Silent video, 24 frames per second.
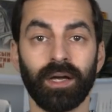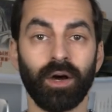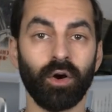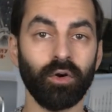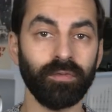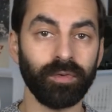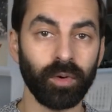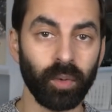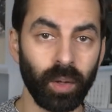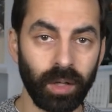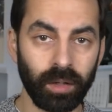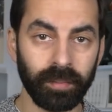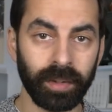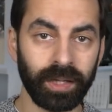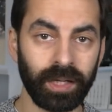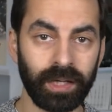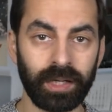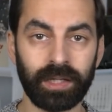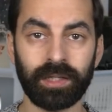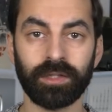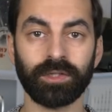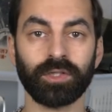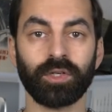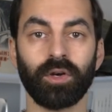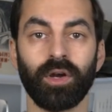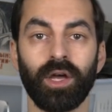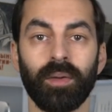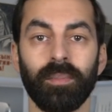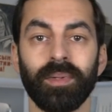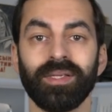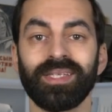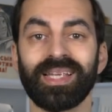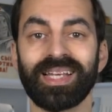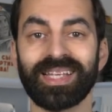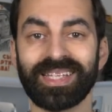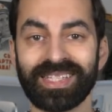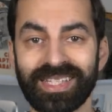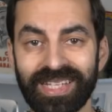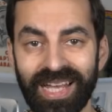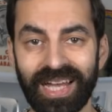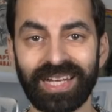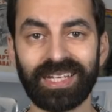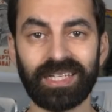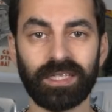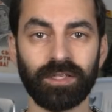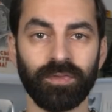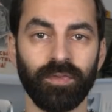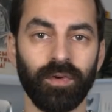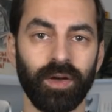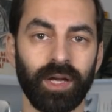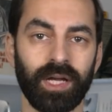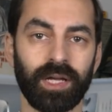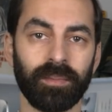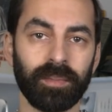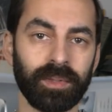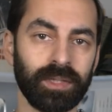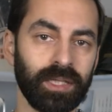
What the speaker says: overwhelmingly describe as satisfying,